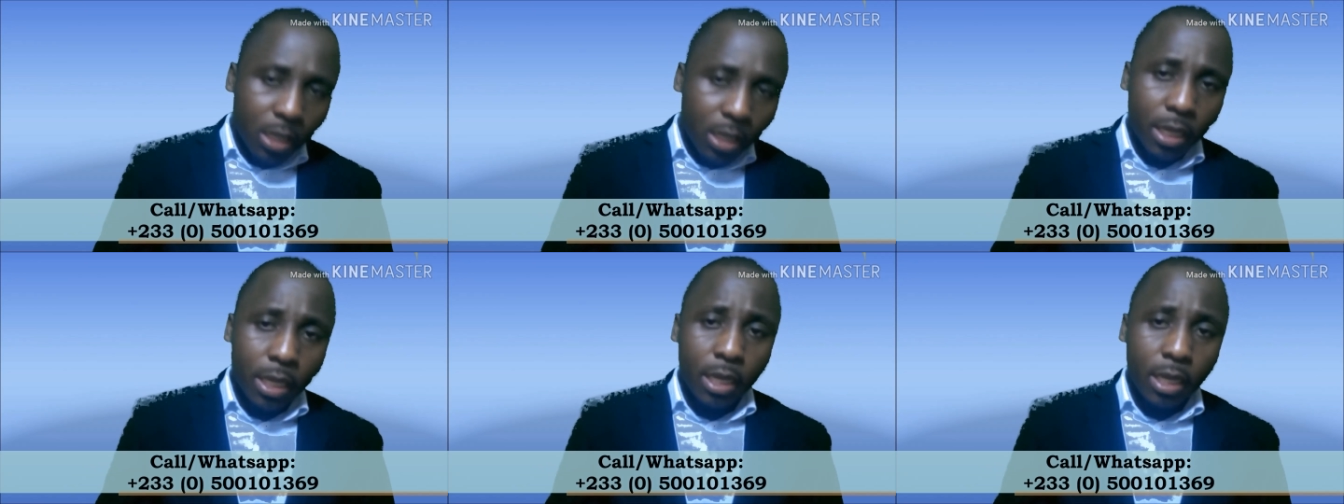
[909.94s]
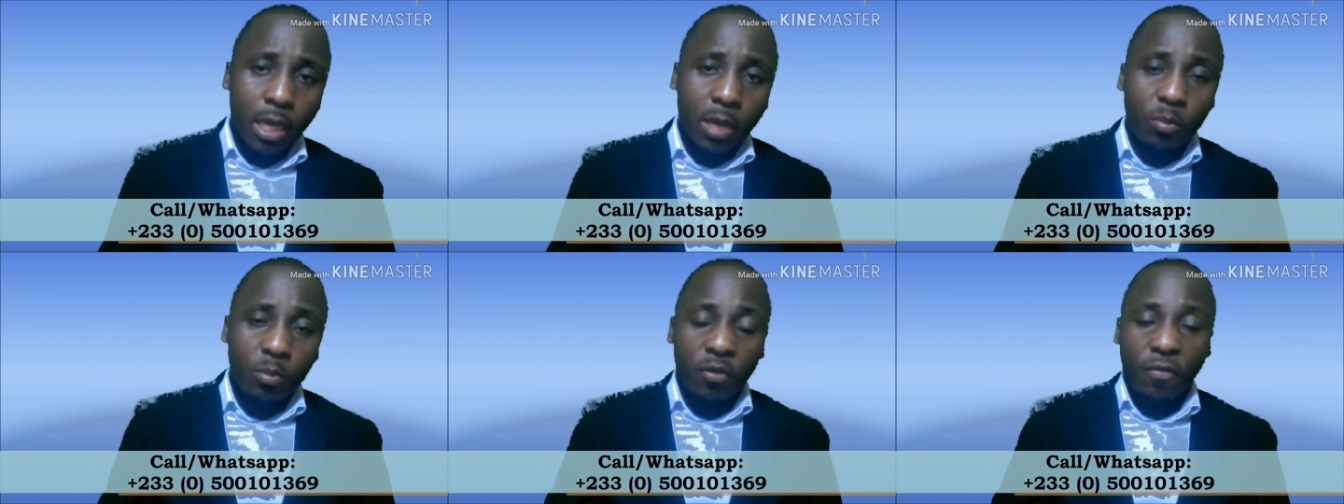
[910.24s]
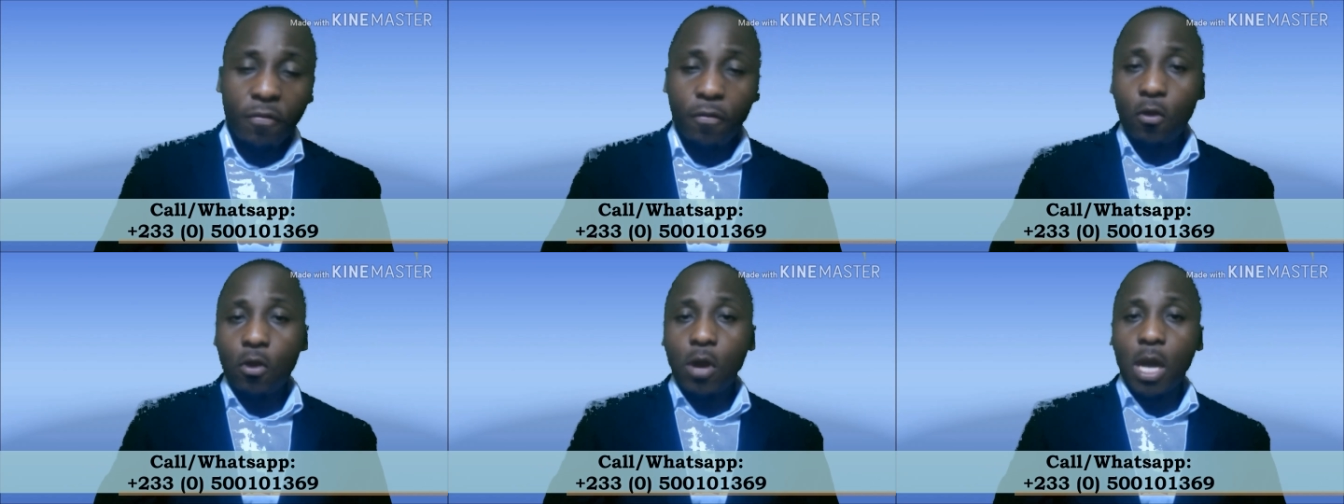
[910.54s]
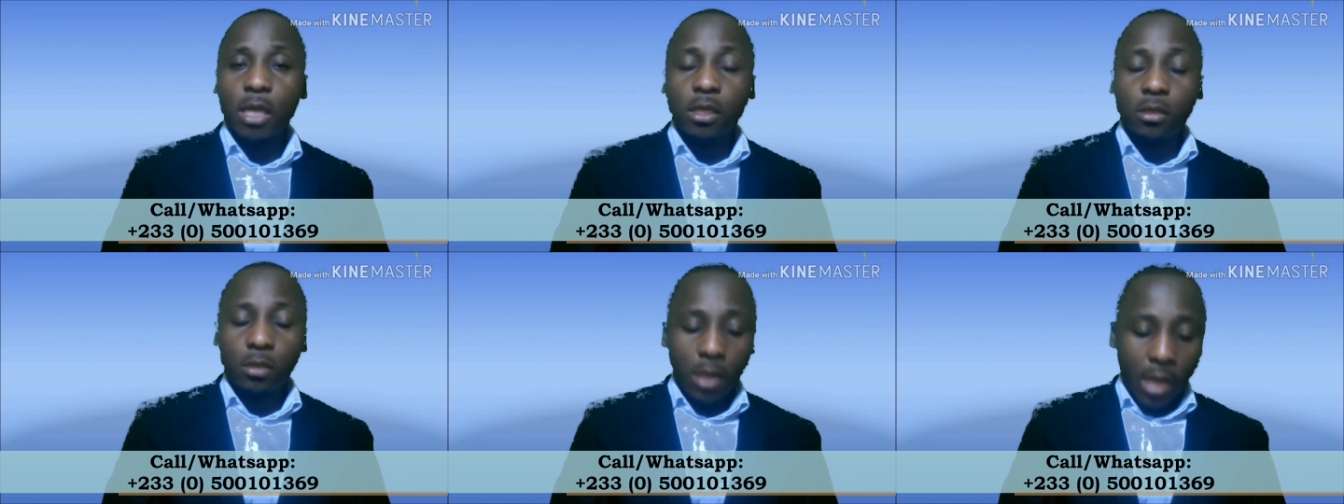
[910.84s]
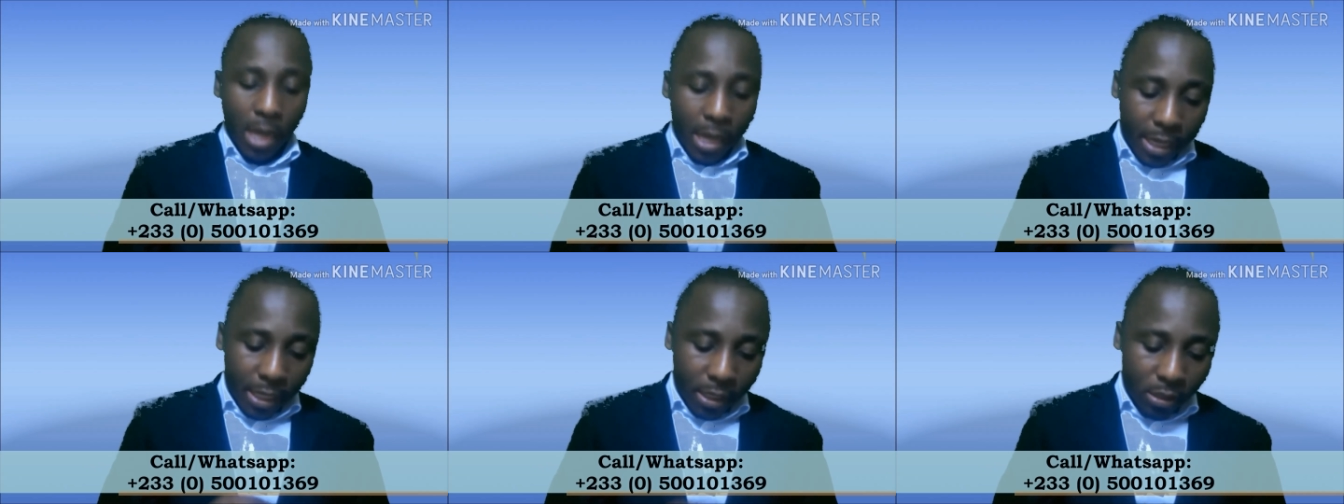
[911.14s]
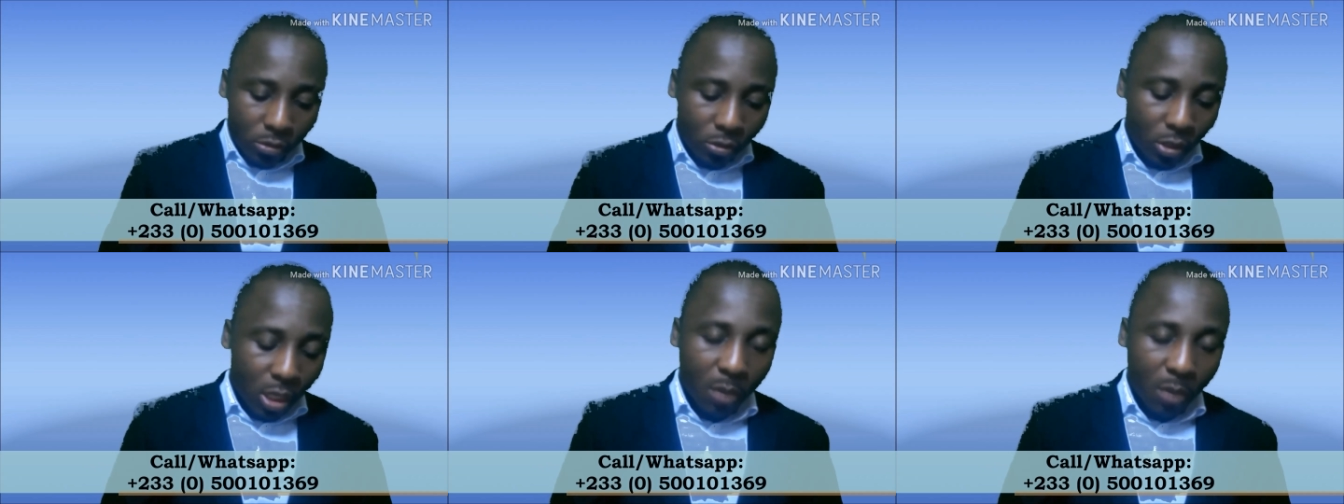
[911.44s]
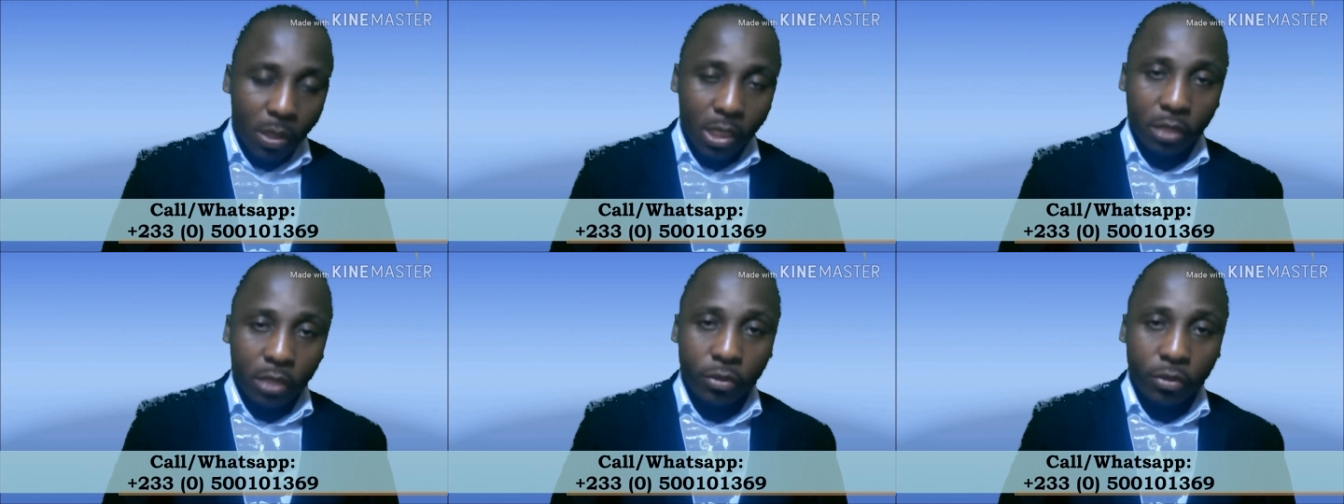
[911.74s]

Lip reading: Before I talk about